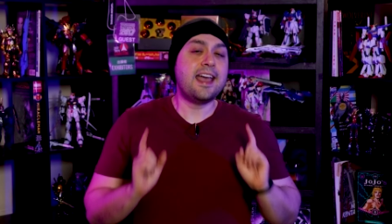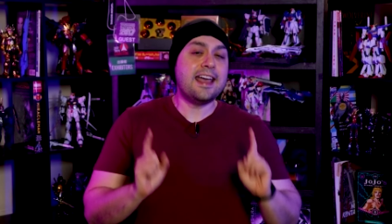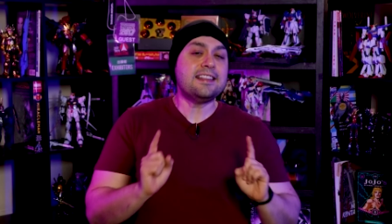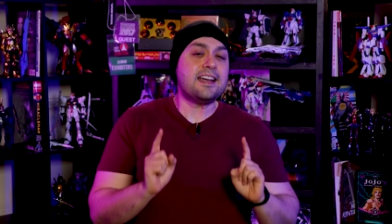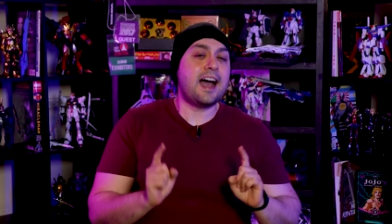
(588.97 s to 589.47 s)

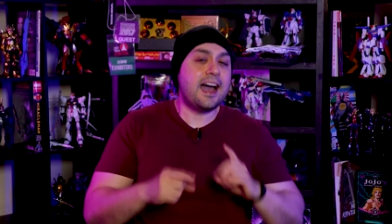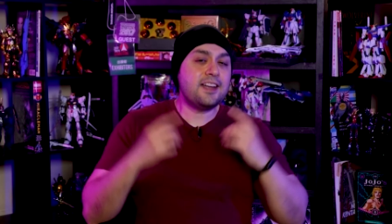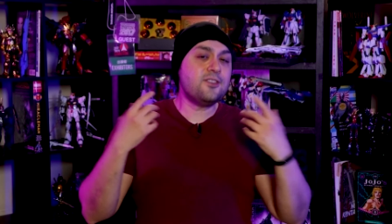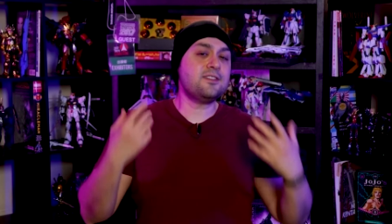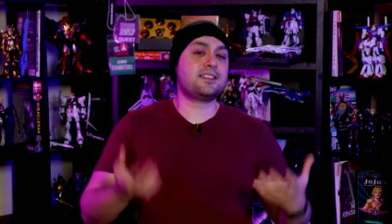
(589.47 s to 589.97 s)
And I
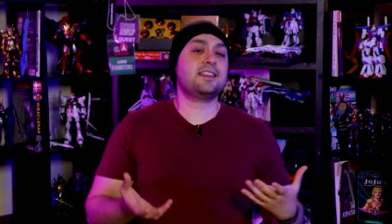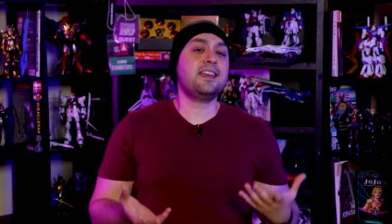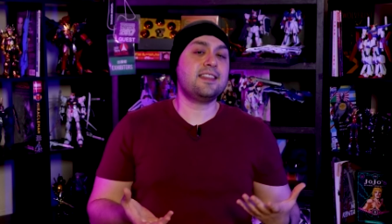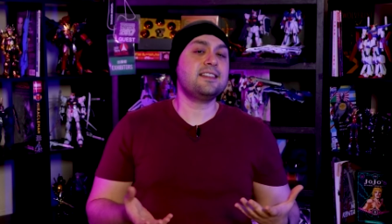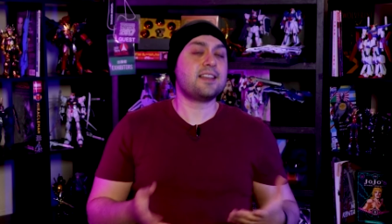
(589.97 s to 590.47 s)
don't
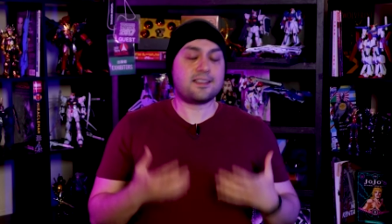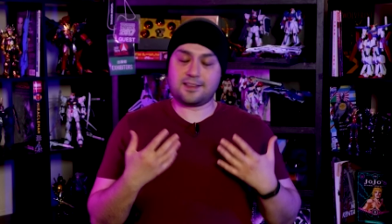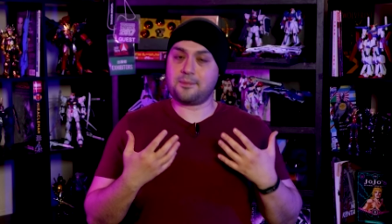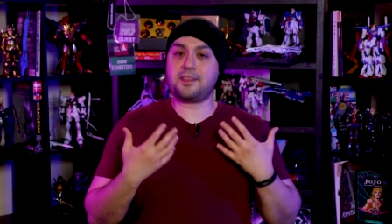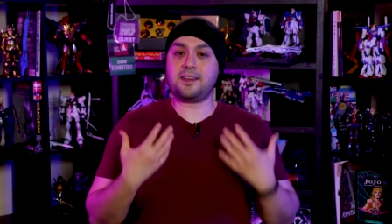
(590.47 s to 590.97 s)
say this as
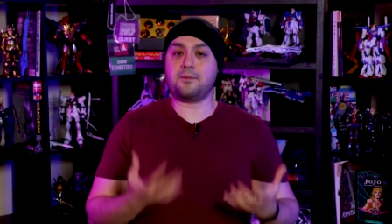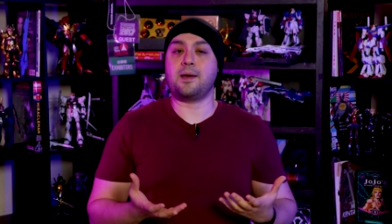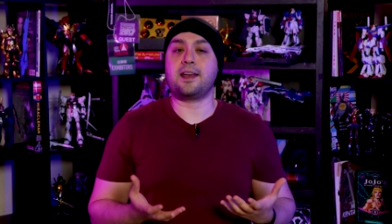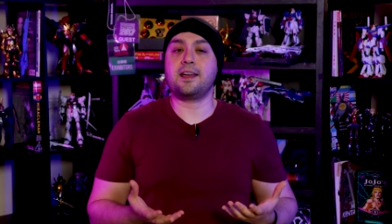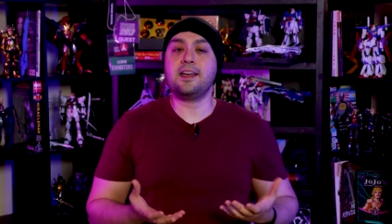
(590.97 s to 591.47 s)
something
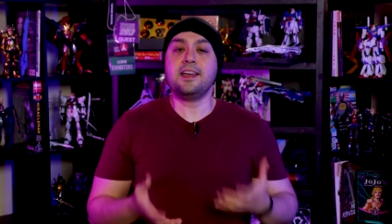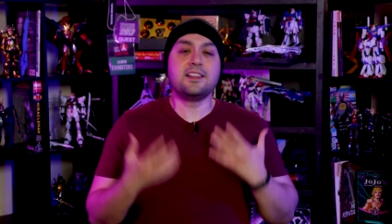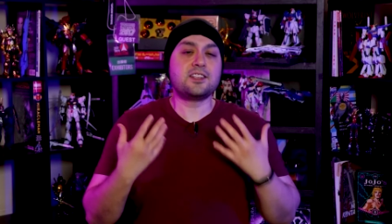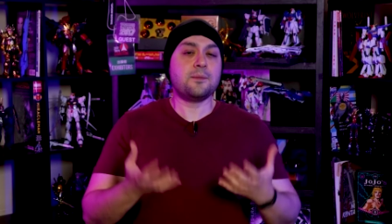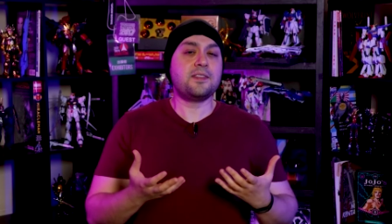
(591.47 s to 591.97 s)
bad,
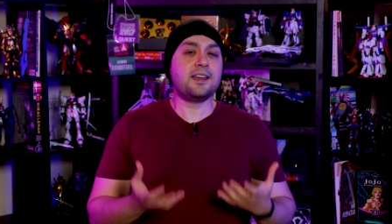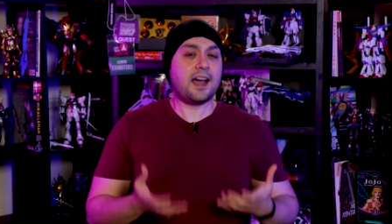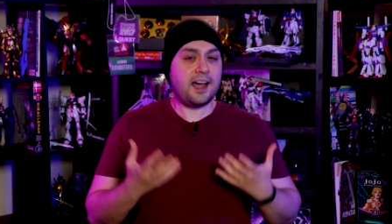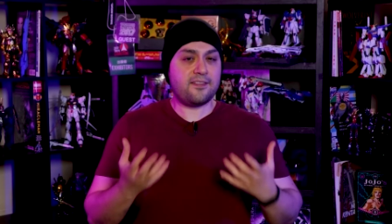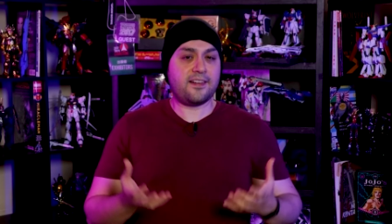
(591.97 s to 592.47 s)
it's something
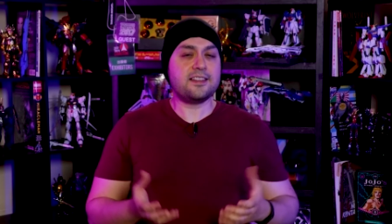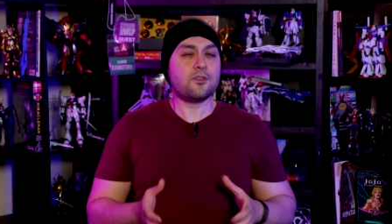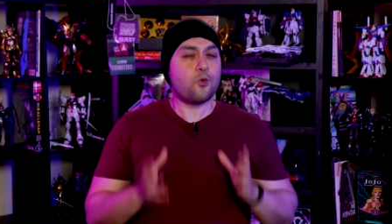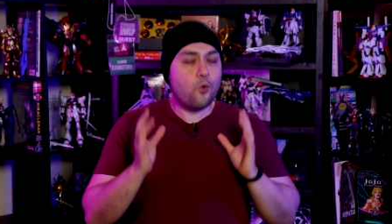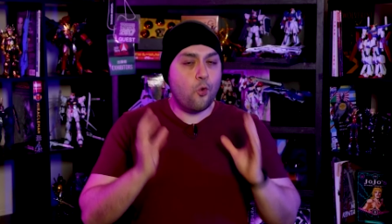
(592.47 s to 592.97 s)
I
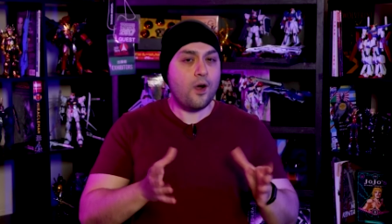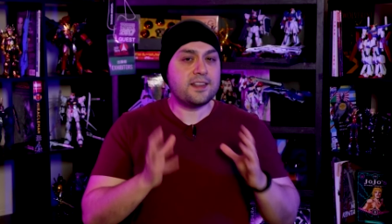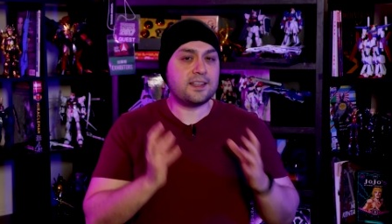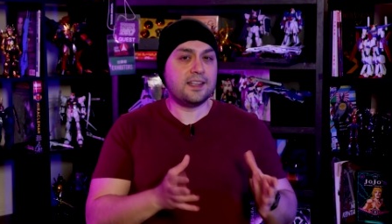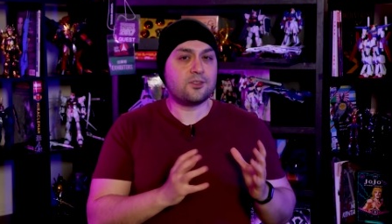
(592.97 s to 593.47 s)
find
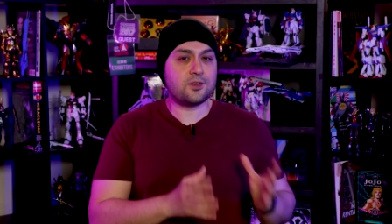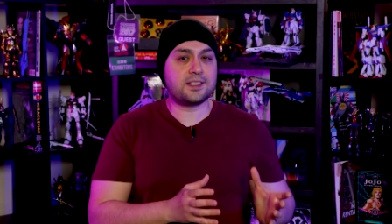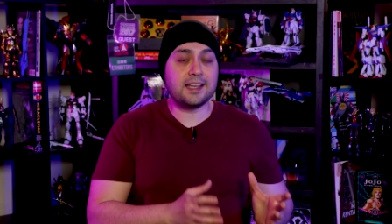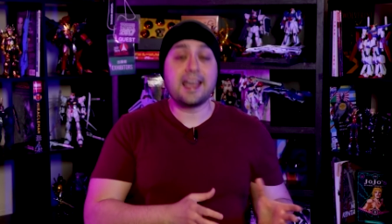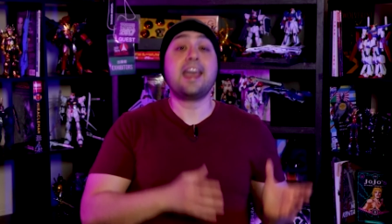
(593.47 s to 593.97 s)
quite
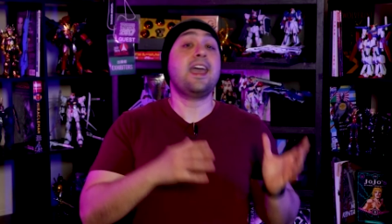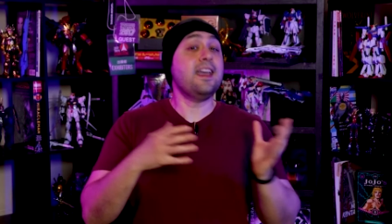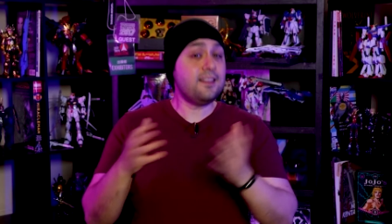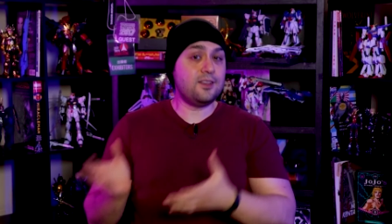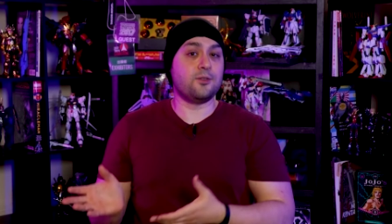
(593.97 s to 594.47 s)
interesting
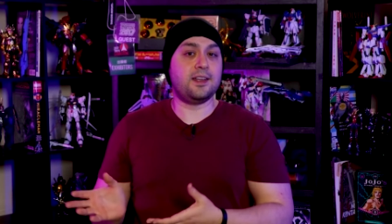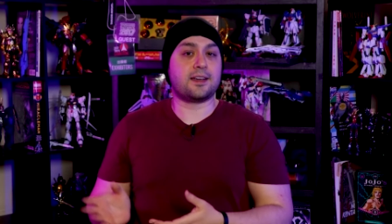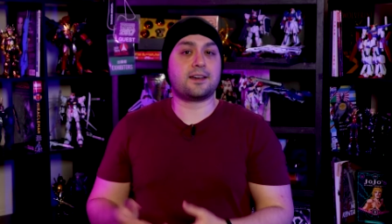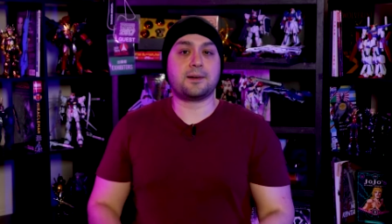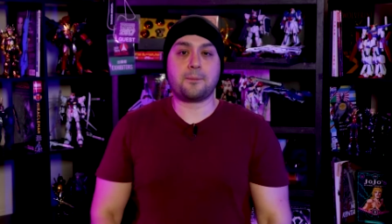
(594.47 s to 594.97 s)
and unique.